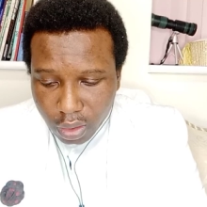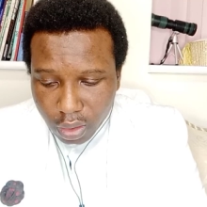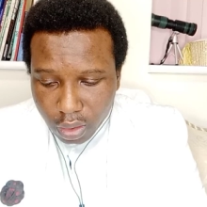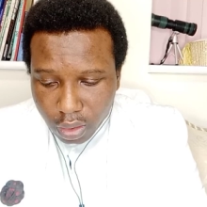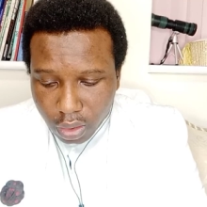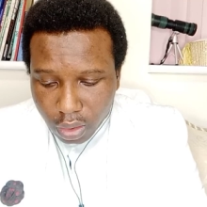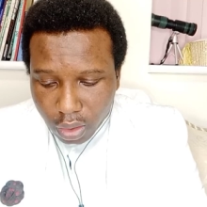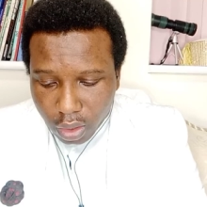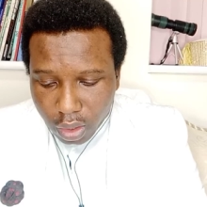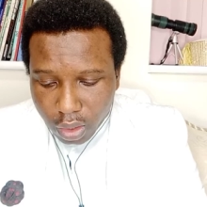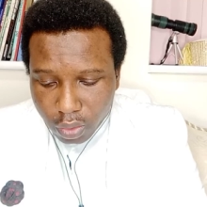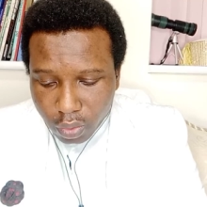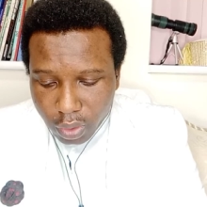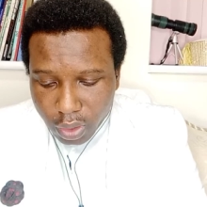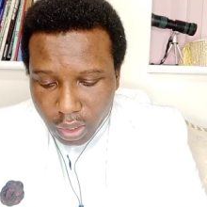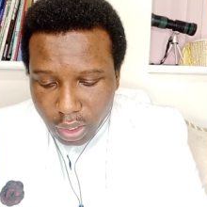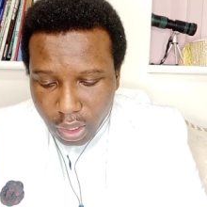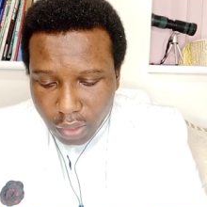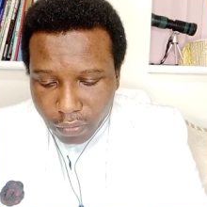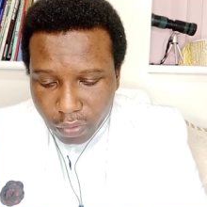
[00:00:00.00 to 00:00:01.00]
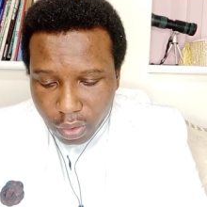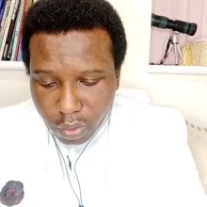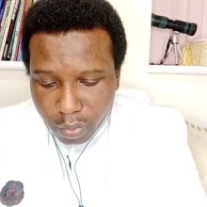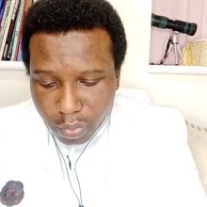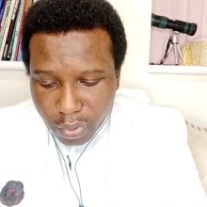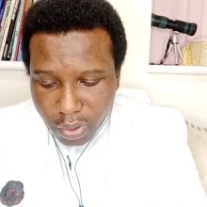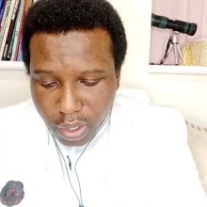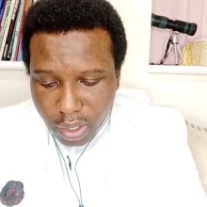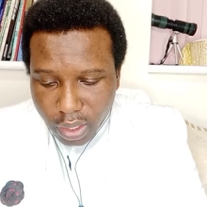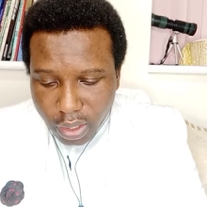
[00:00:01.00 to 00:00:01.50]
Lord, we give you
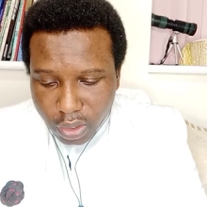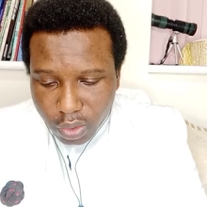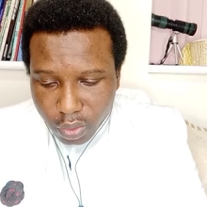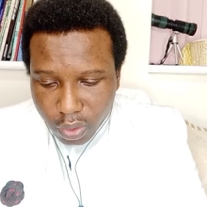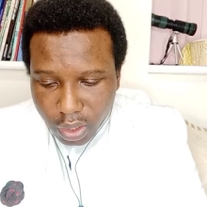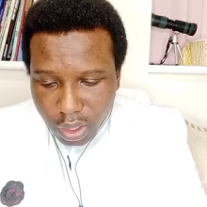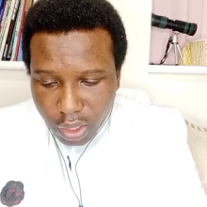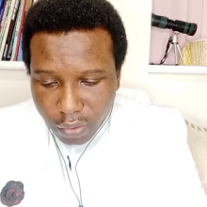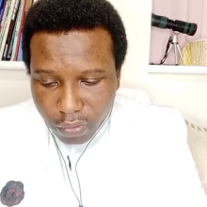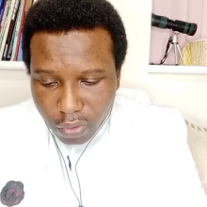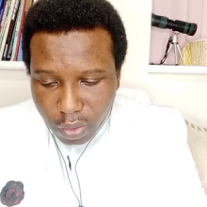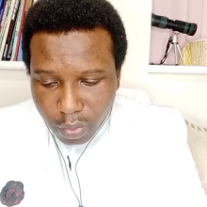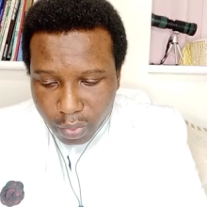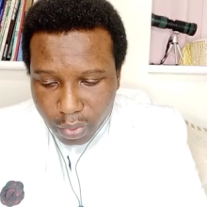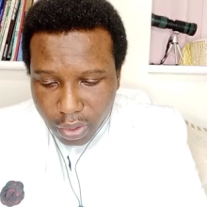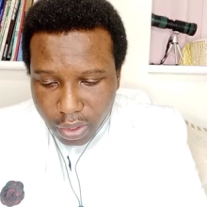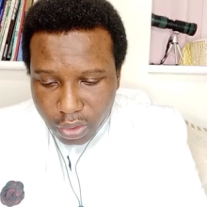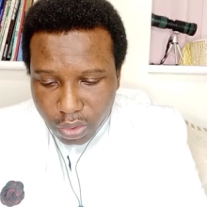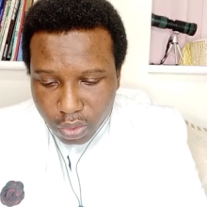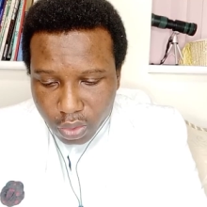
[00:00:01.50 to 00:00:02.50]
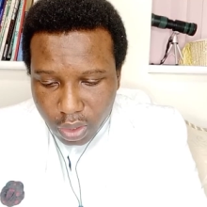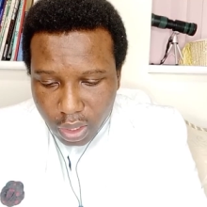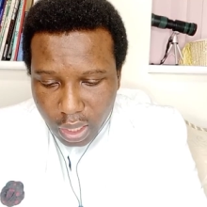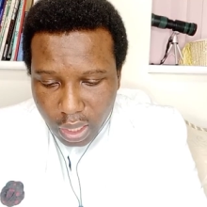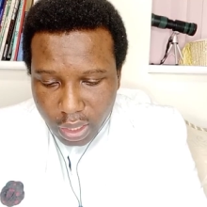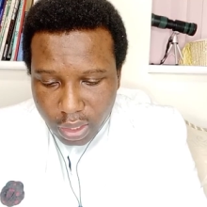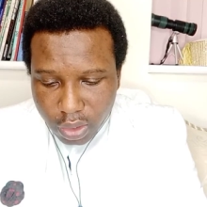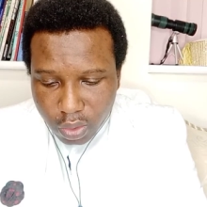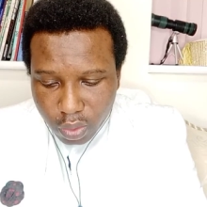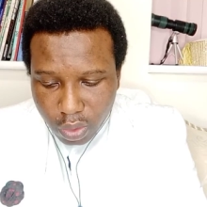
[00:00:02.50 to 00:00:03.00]
praise. We give you praise
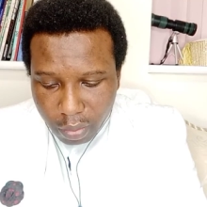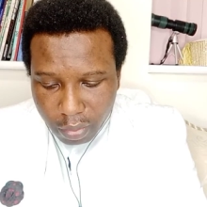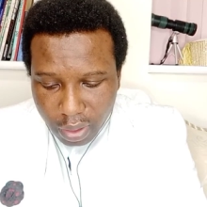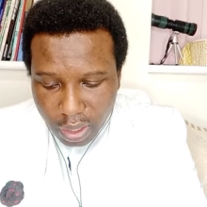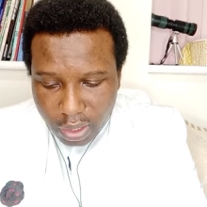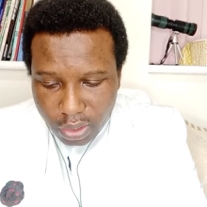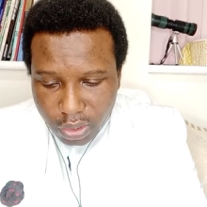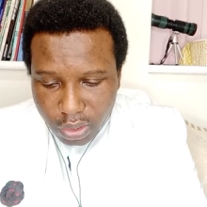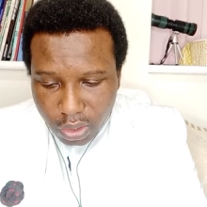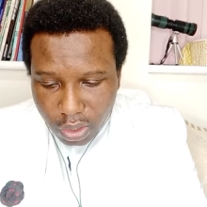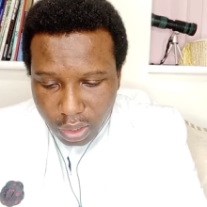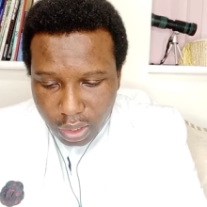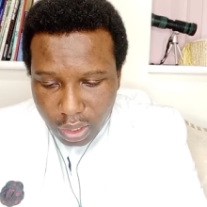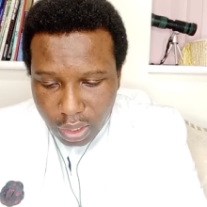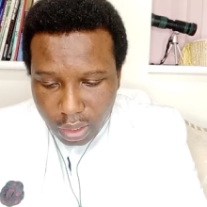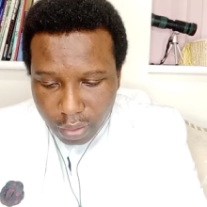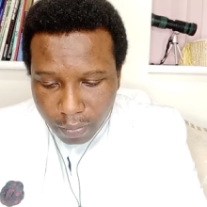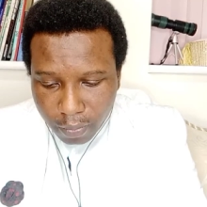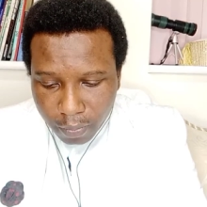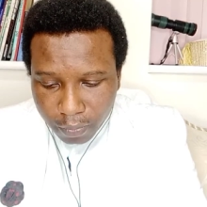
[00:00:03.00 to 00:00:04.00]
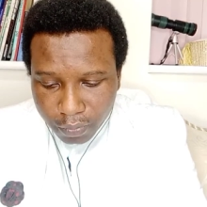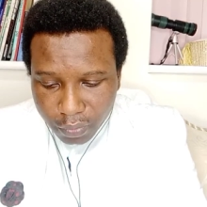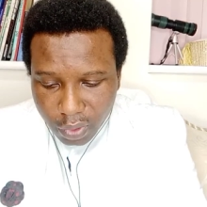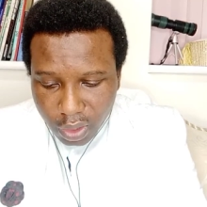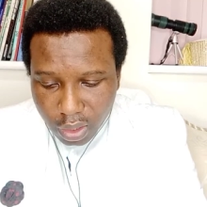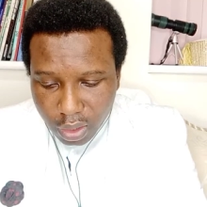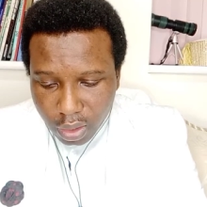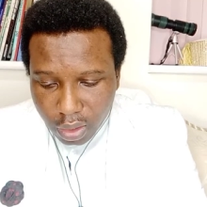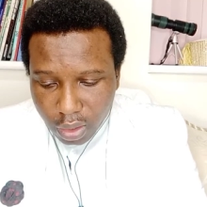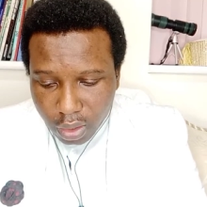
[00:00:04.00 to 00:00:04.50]
tonight. We bless your name.
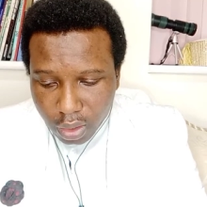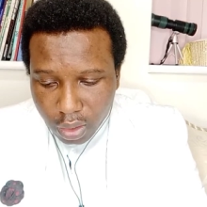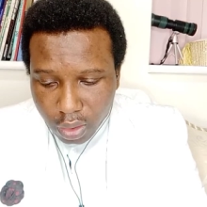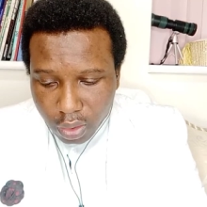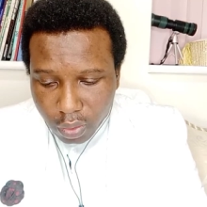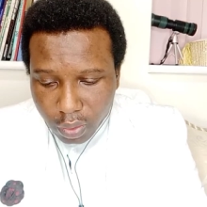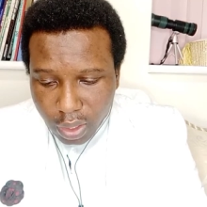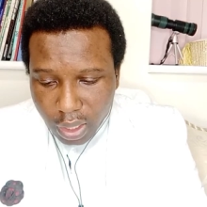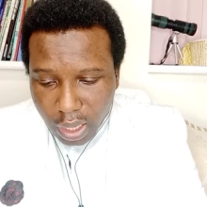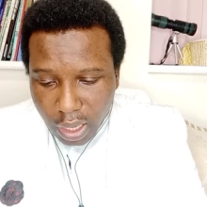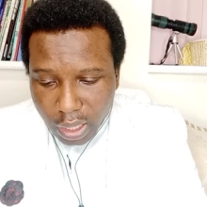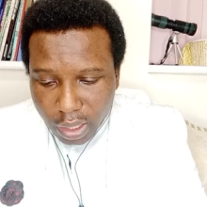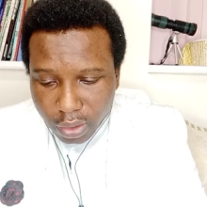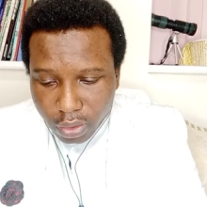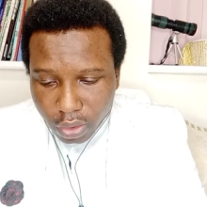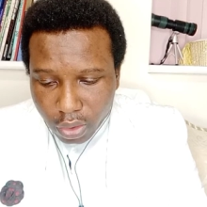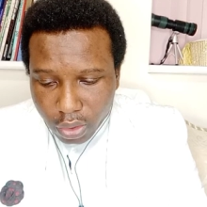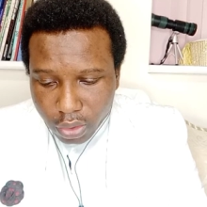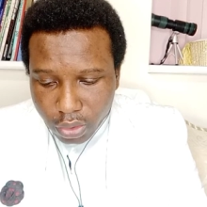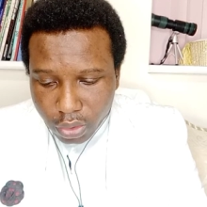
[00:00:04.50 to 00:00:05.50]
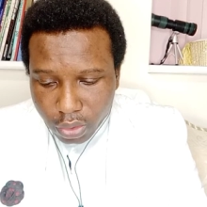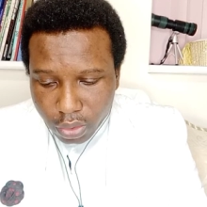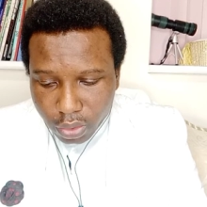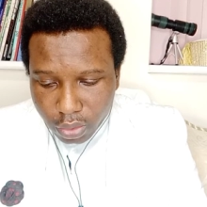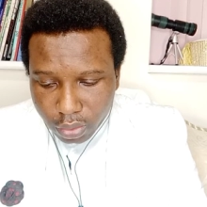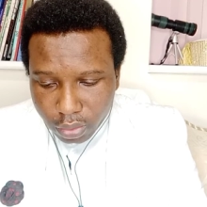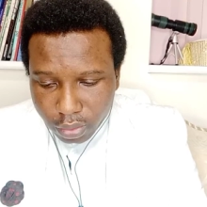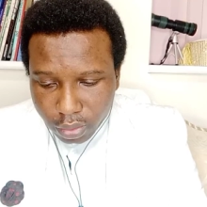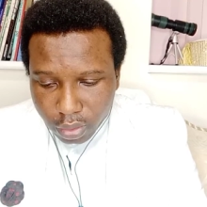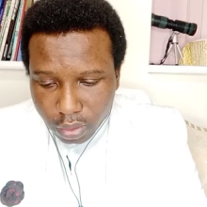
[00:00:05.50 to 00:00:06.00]
We adore you.